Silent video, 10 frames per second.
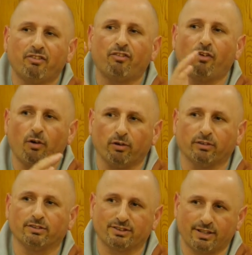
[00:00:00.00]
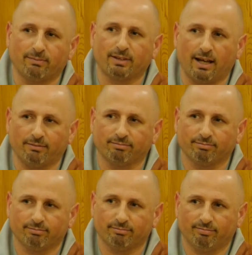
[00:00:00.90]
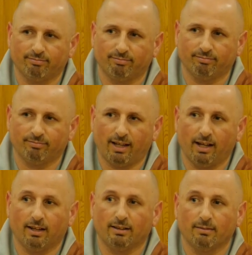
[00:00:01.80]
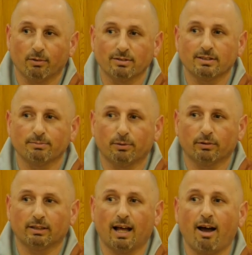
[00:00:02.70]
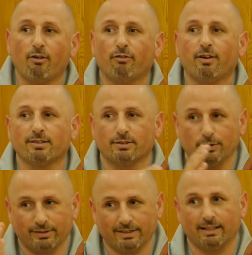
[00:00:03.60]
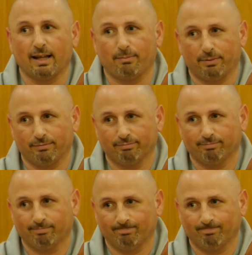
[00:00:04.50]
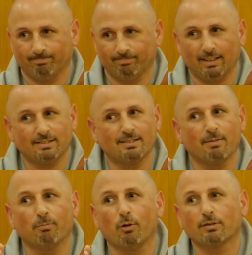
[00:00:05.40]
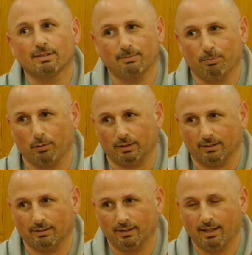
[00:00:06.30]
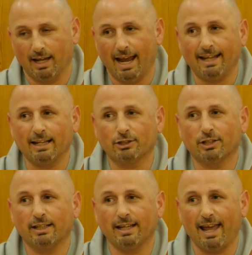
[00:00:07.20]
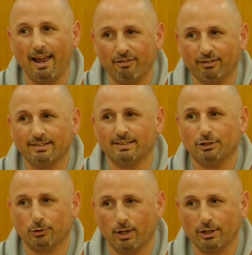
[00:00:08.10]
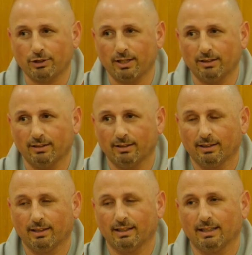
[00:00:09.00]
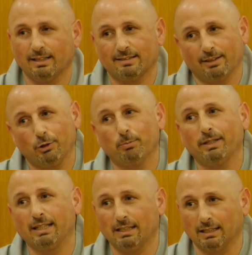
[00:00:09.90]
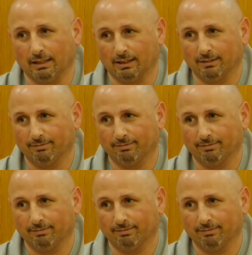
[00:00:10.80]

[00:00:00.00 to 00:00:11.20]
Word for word: falls sometime. The most important, how fast do you stand up? That's the most important. And actually, every situation, it's a new beginning